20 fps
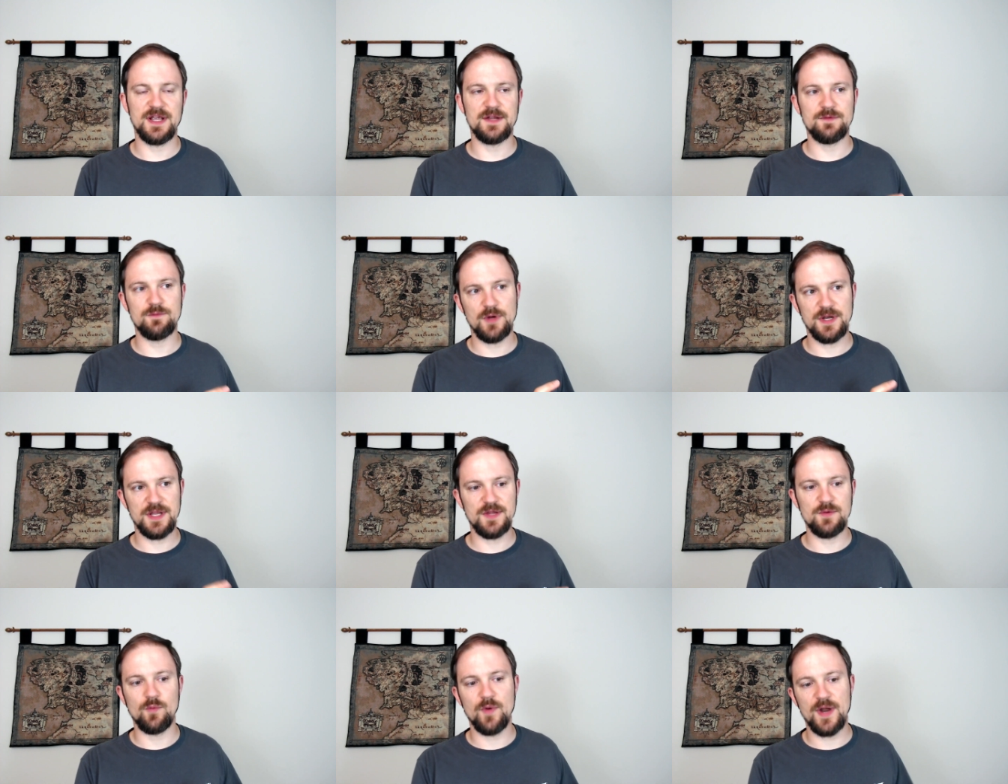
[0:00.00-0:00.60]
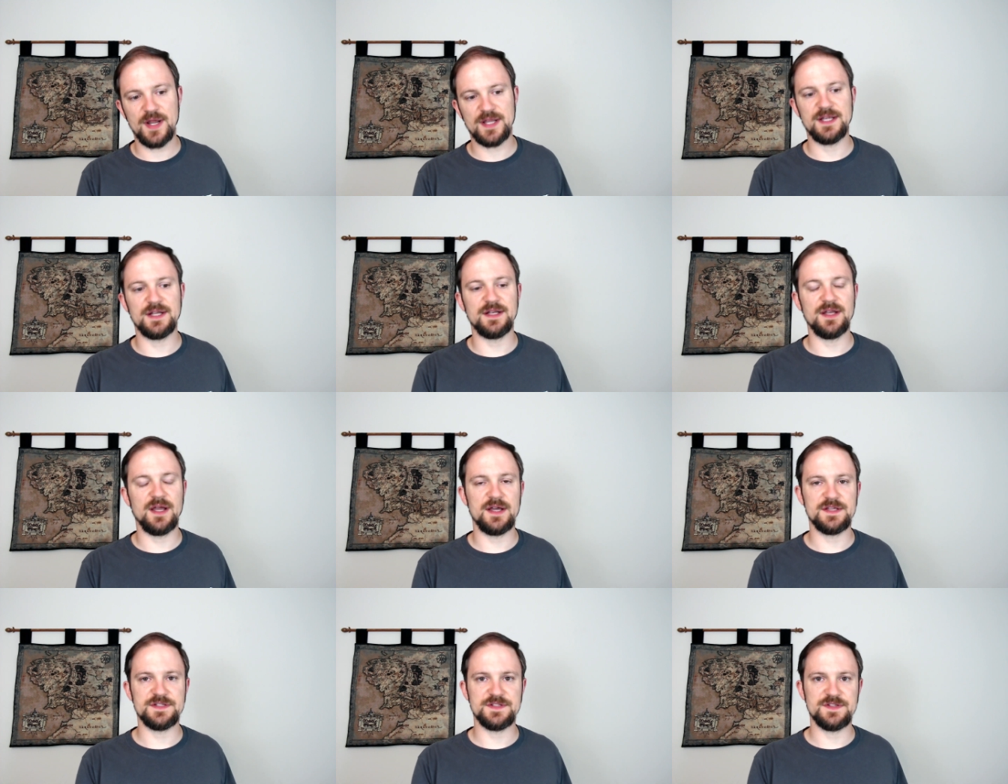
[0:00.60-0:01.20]
and what he
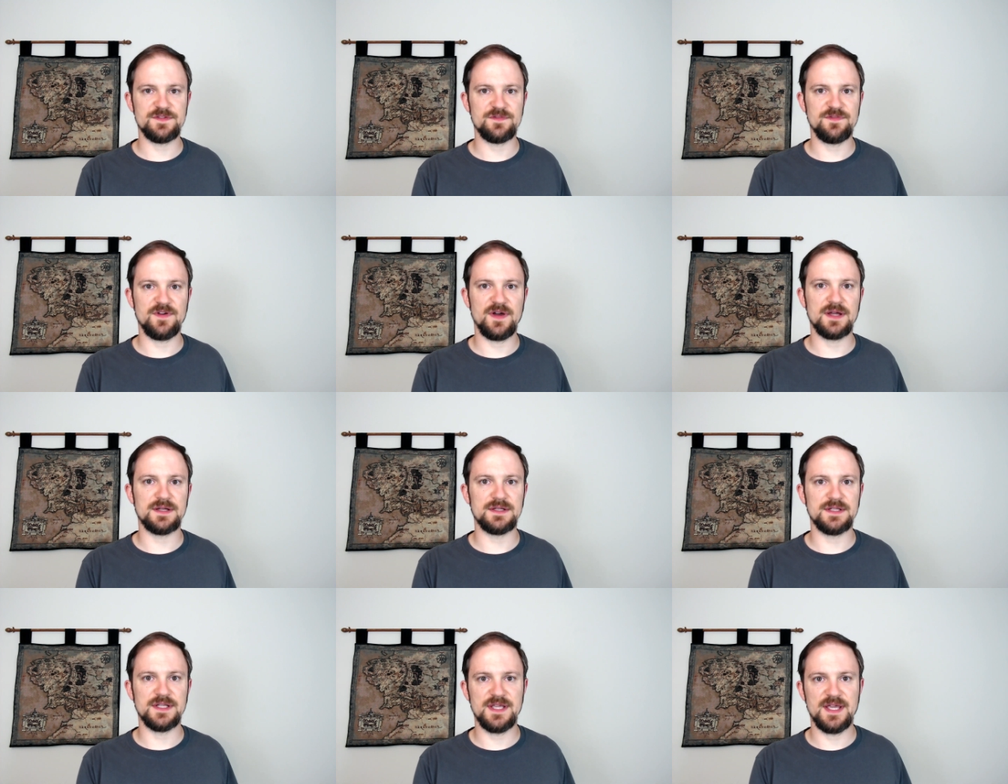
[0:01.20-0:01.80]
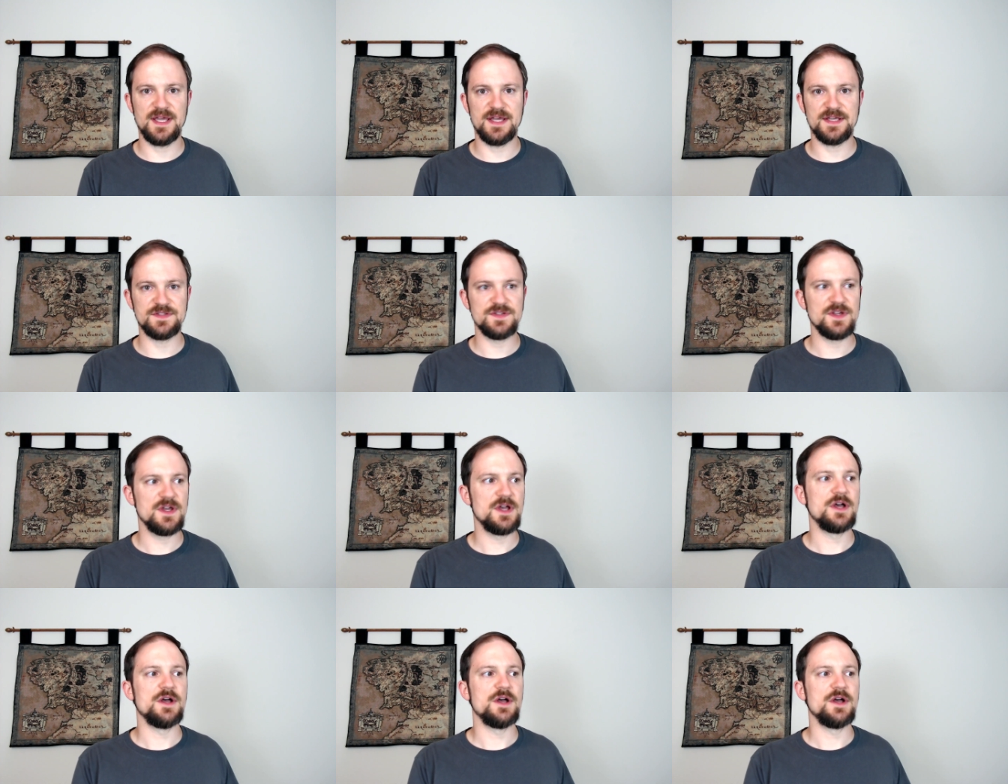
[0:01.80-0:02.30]
recognizes finally as,